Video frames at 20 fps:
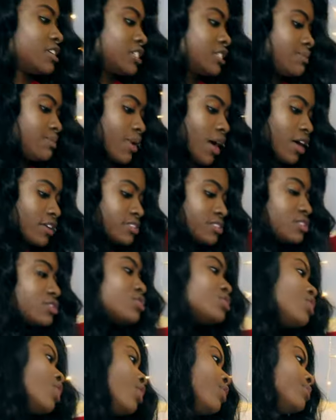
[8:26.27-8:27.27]
this
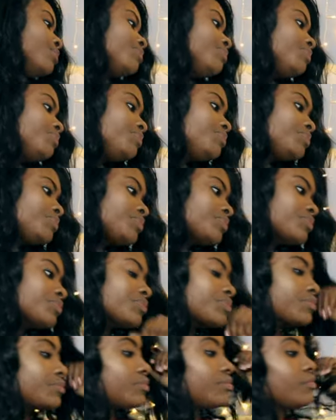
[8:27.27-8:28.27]
box. So,
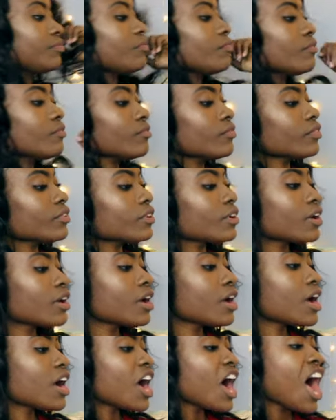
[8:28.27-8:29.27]

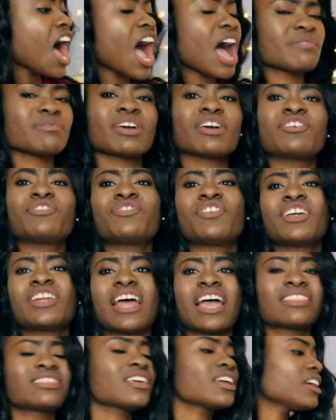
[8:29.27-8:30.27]
I'm not in front.
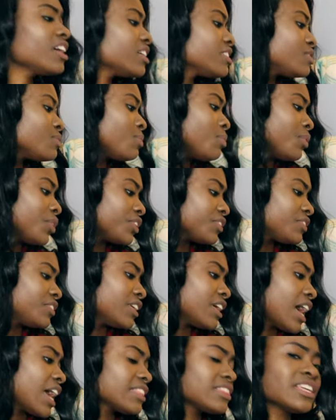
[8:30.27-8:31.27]
I think it's worth
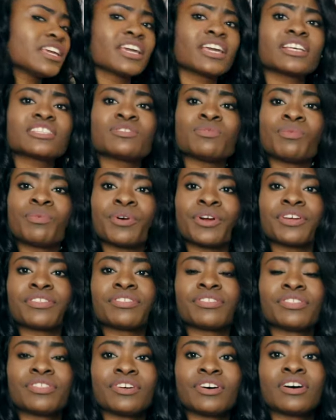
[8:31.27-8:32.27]
it. I think it's worth
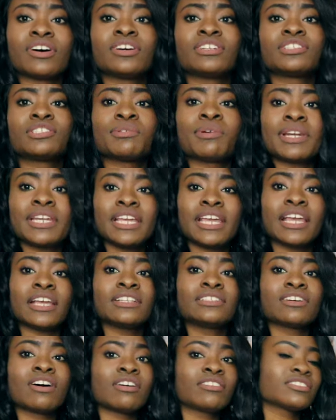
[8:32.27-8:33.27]
the
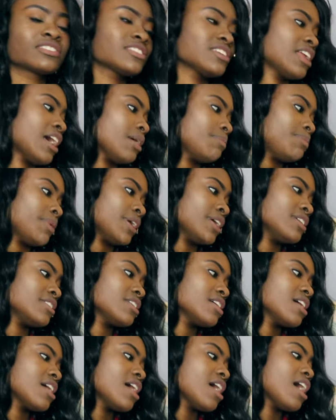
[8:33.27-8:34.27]
$28 that I paid.
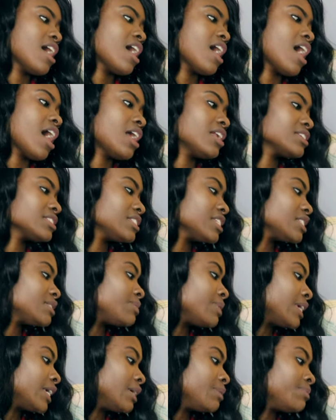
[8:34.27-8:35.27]
Honestly
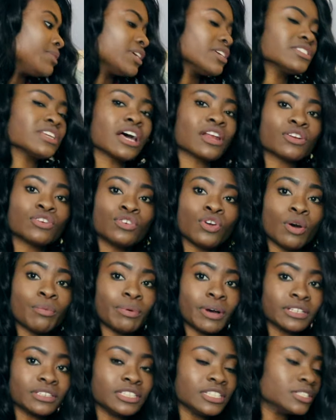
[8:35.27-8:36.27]
speaking, because I don't know
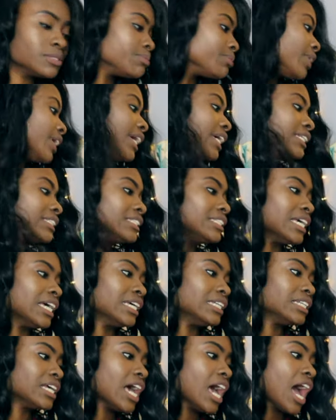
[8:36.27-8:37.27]
about these brands,
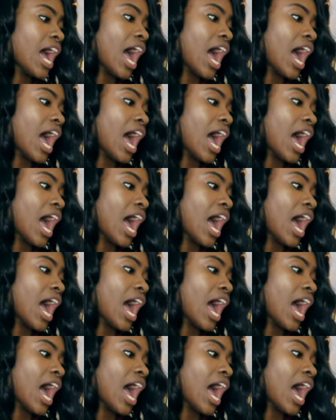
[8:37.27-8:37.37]
and